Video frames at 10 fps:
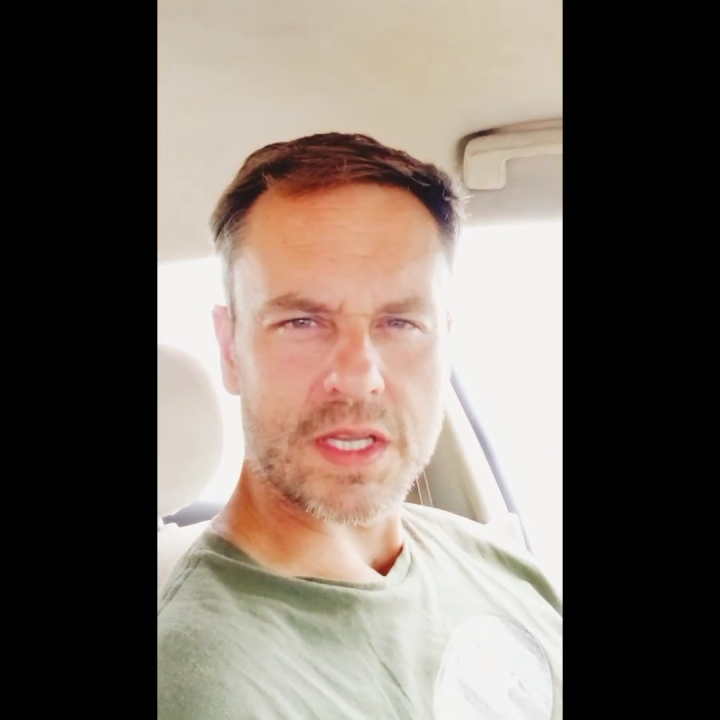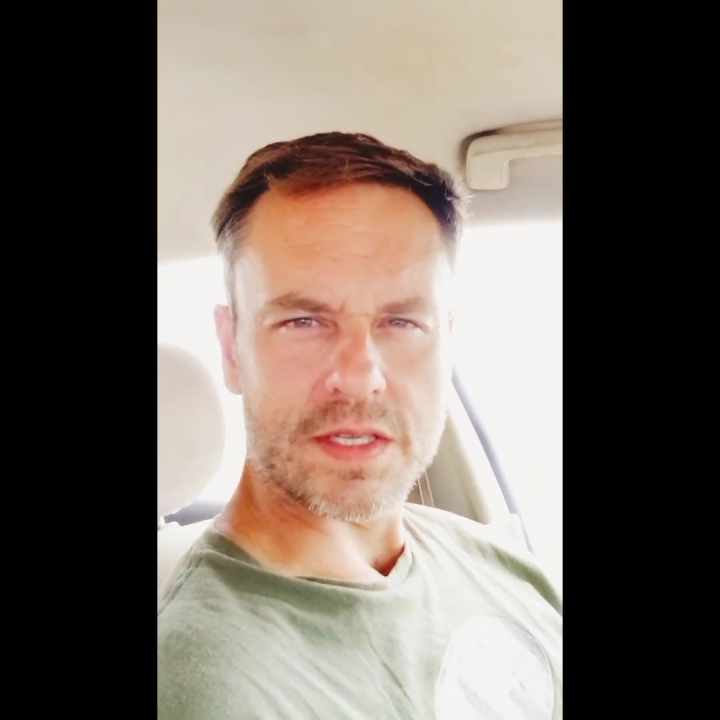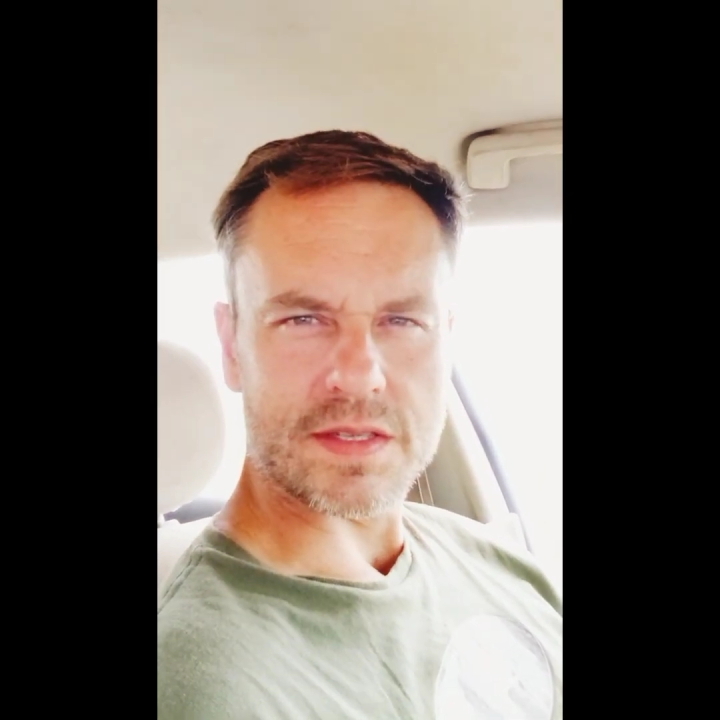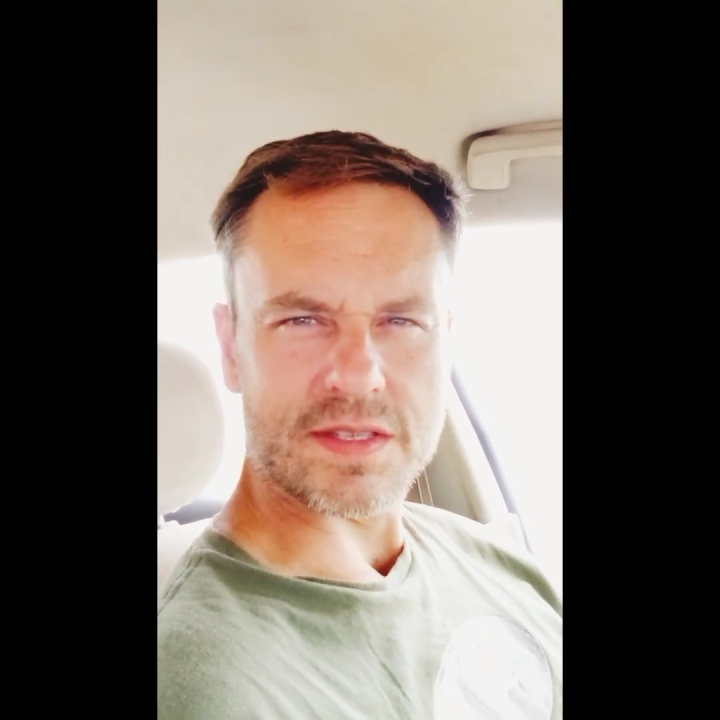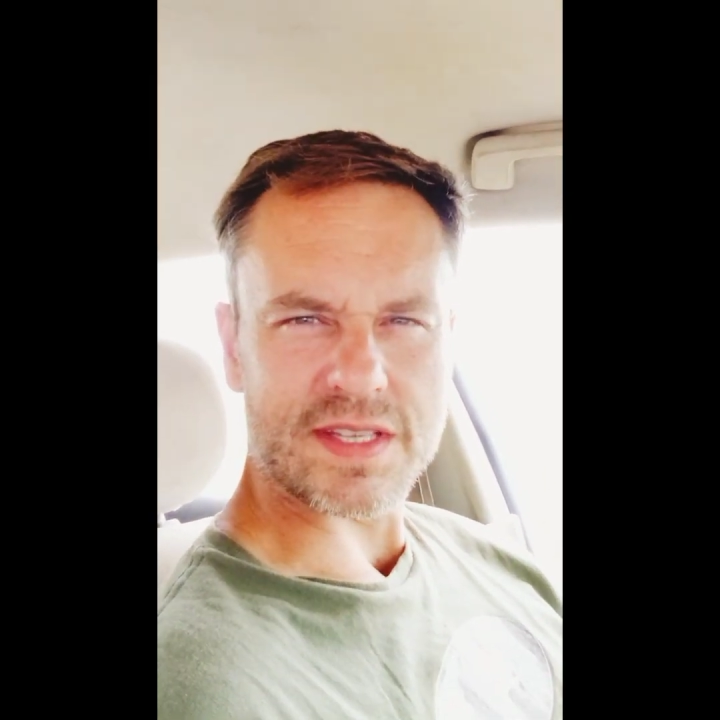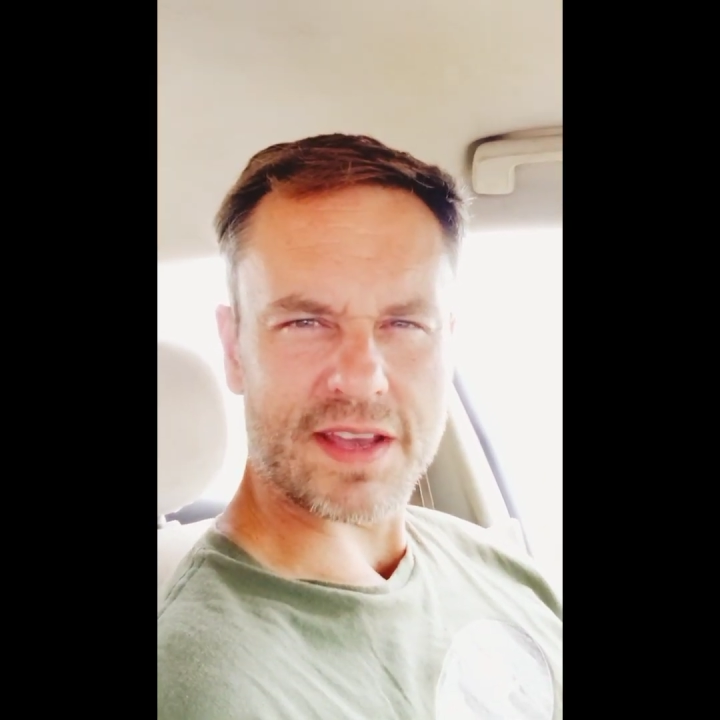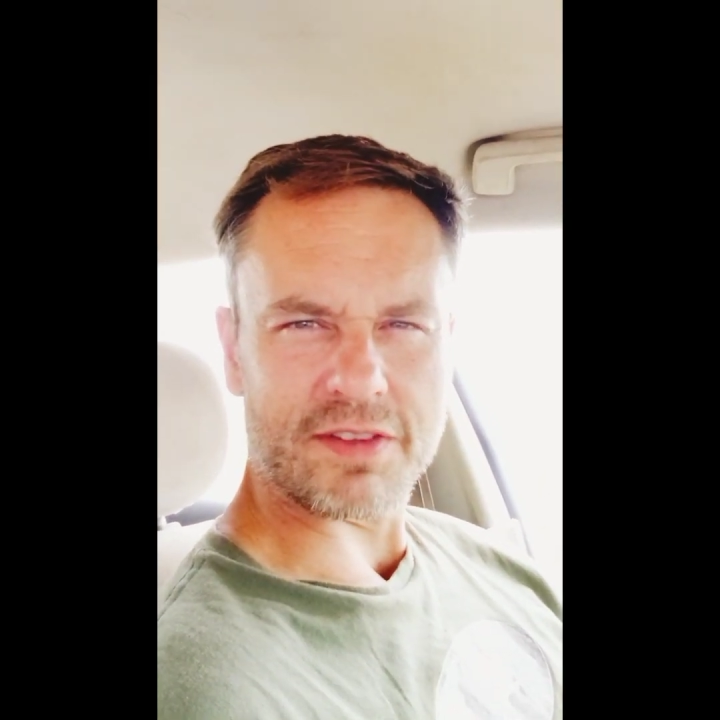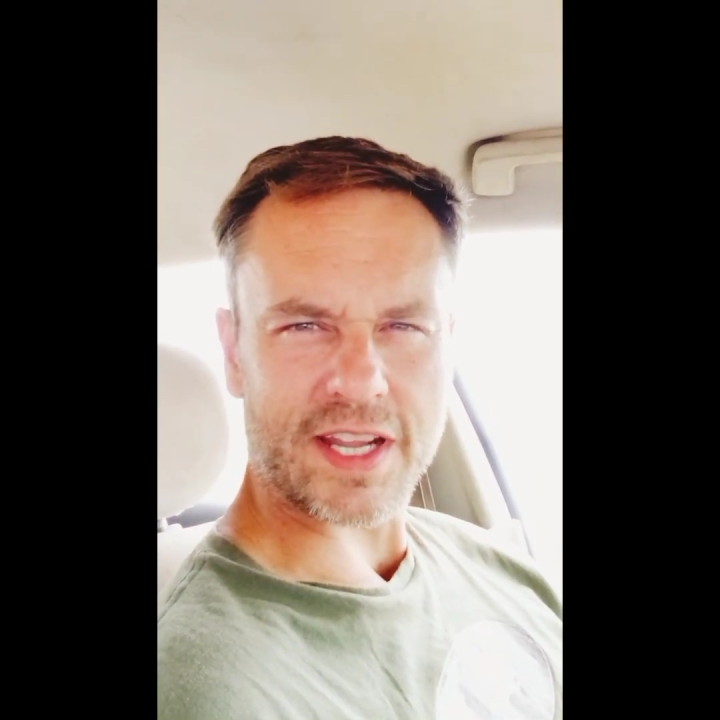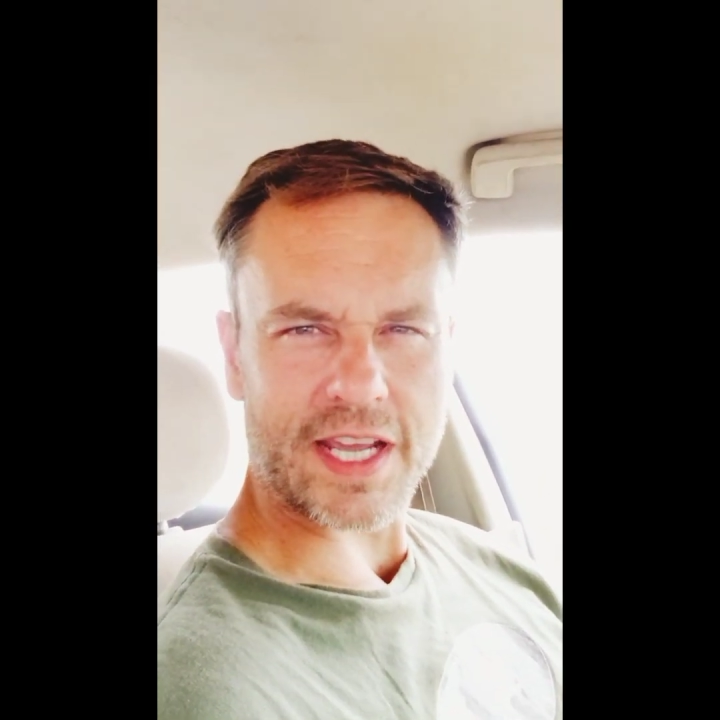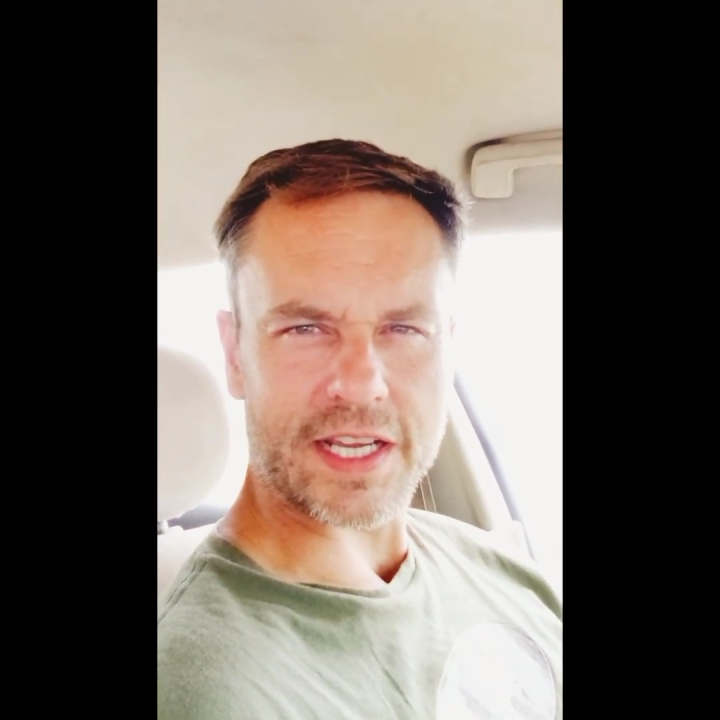
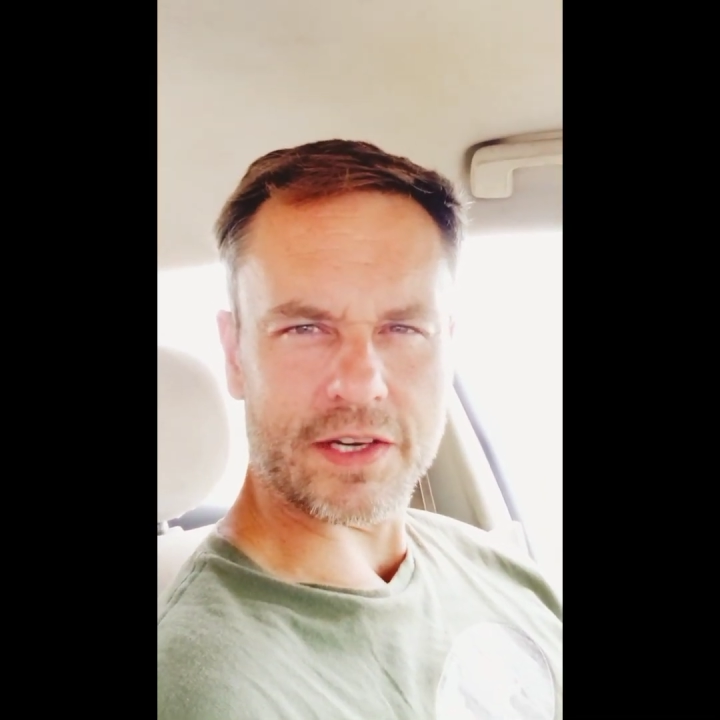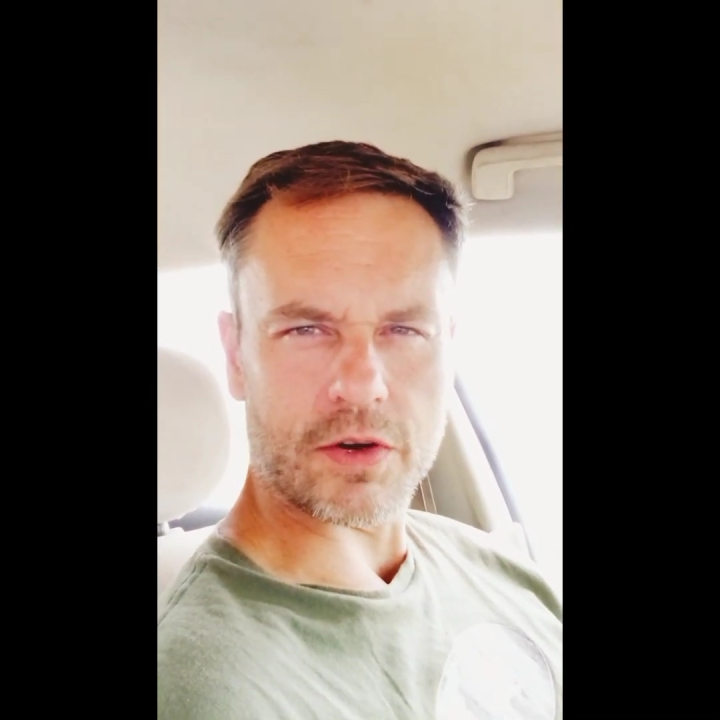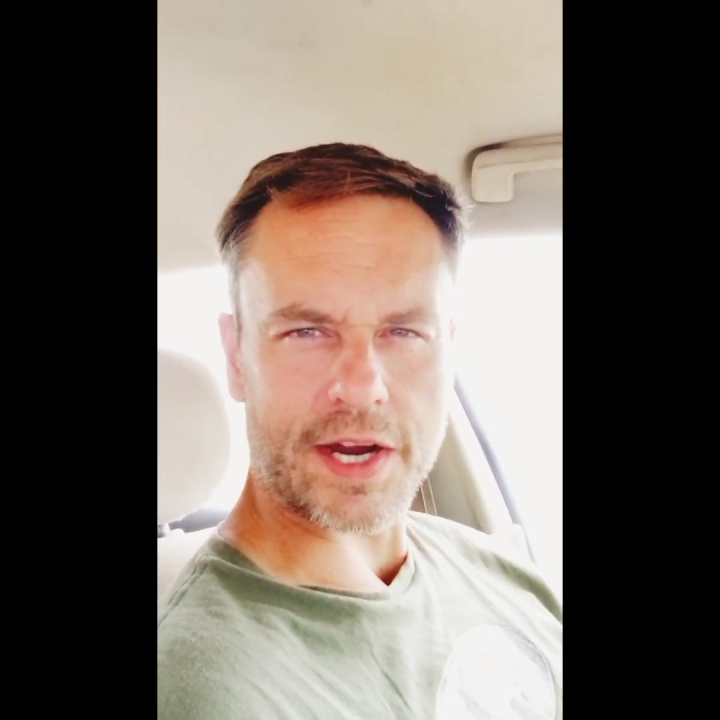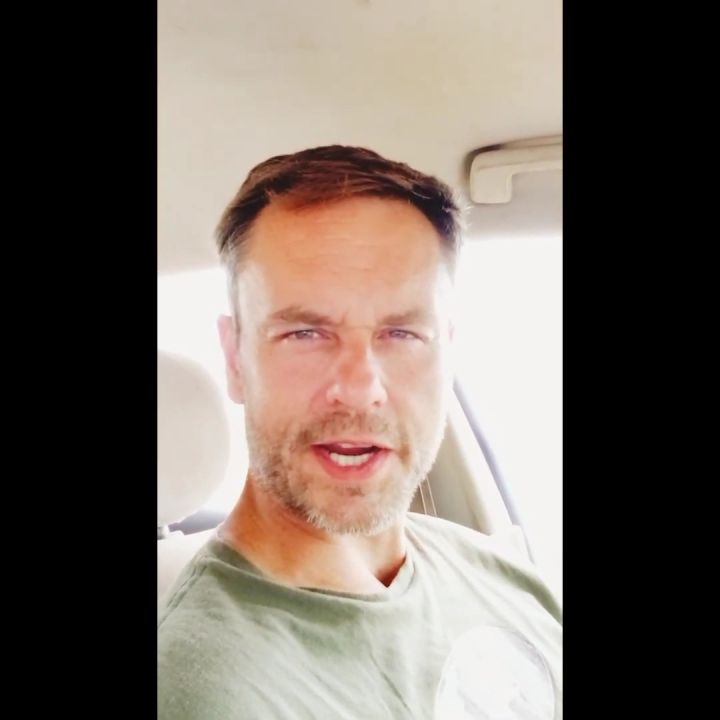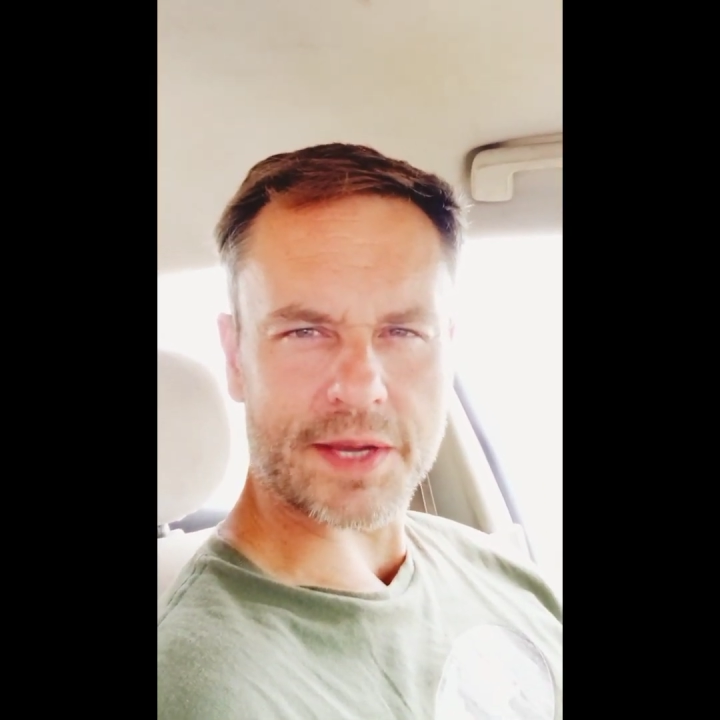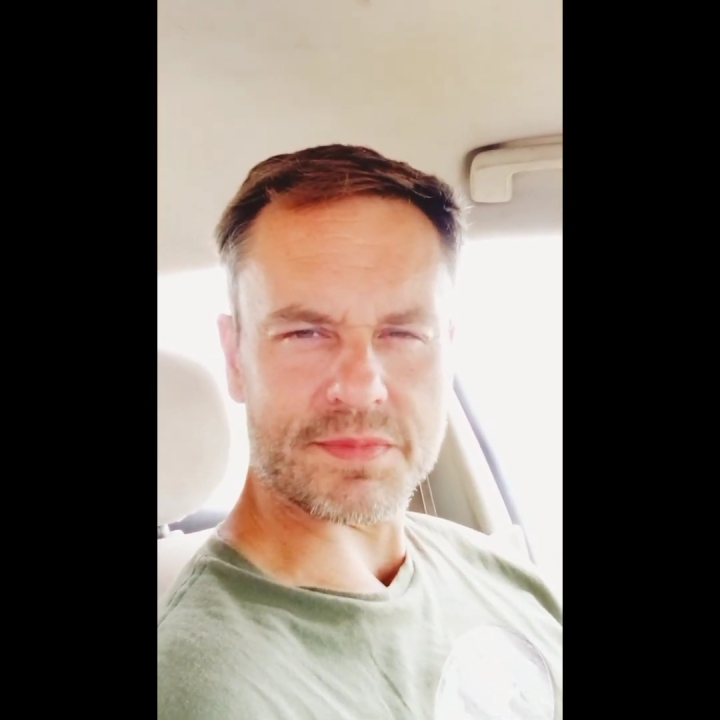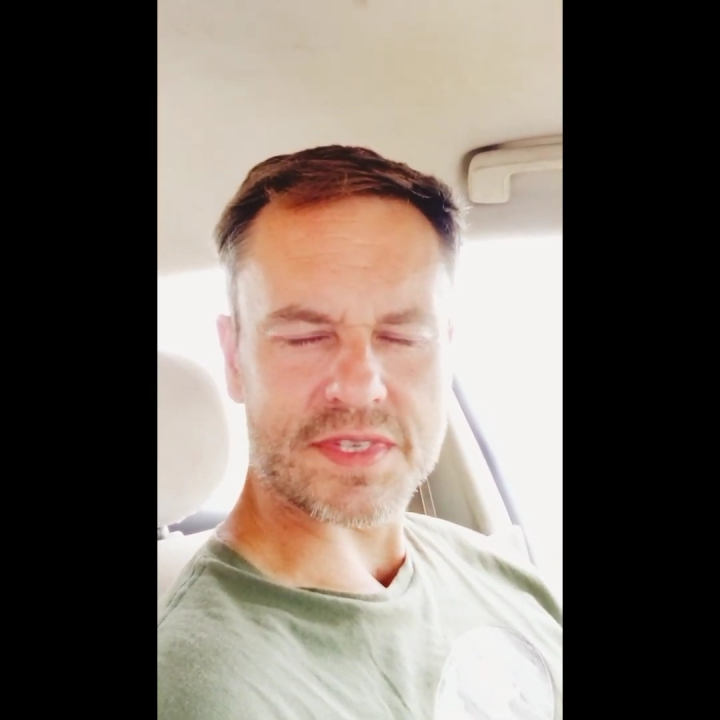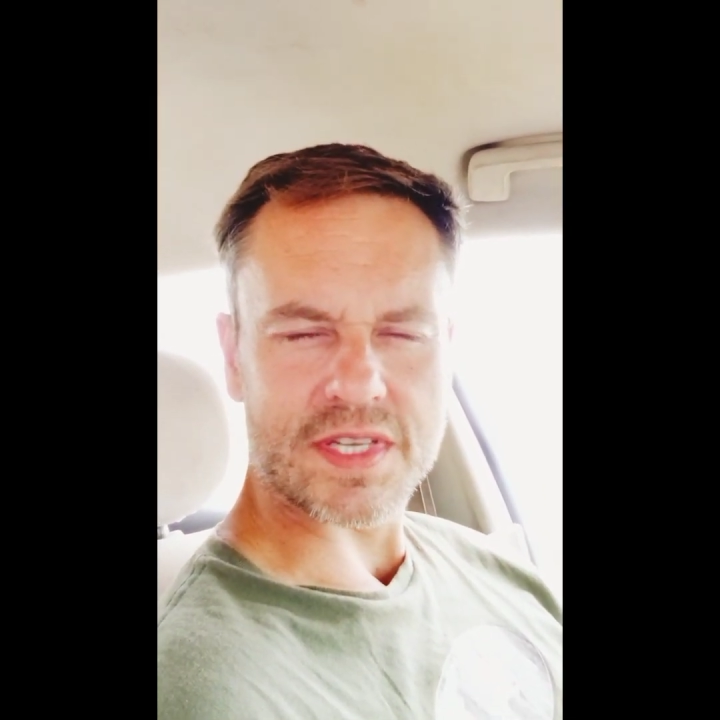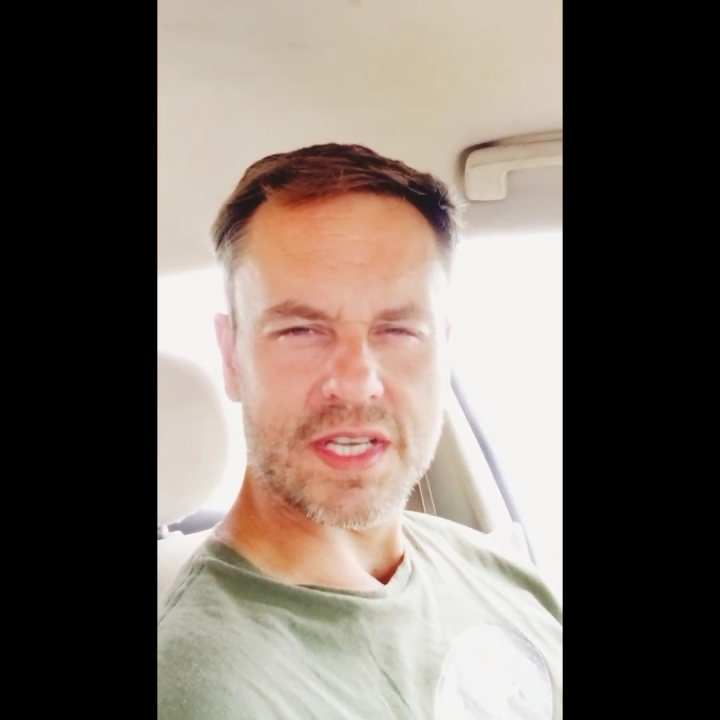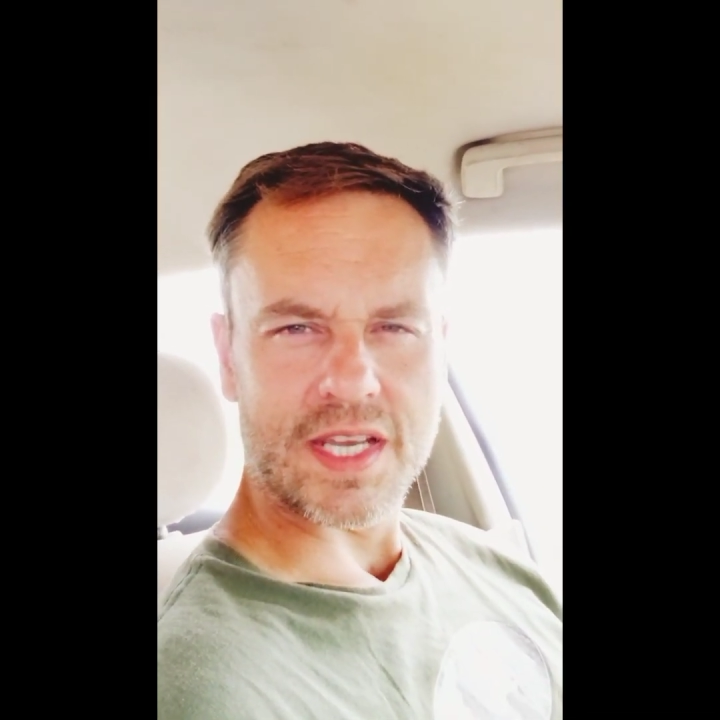7 to 8 grams,